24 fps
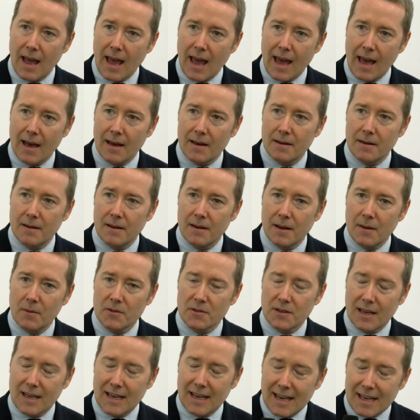And it
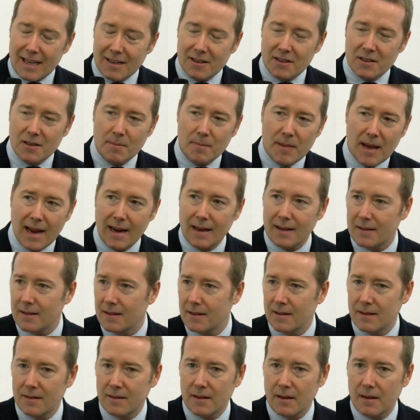was a heated debate
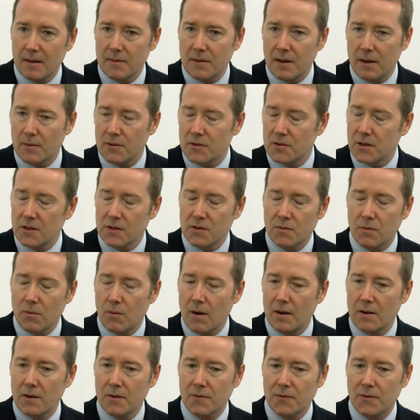that was just
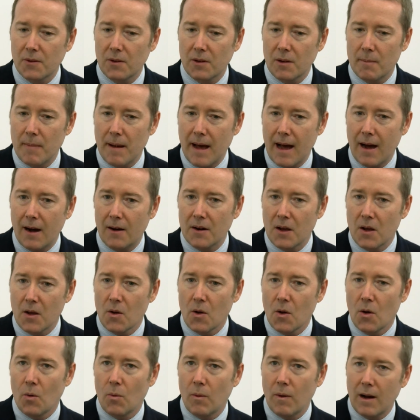wonderful about,
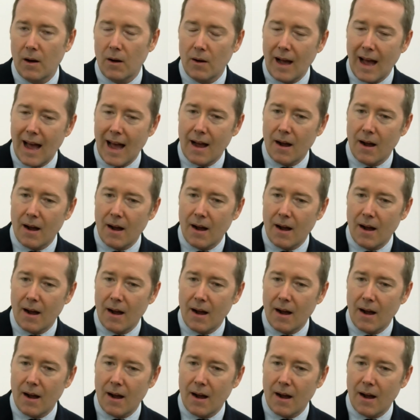well,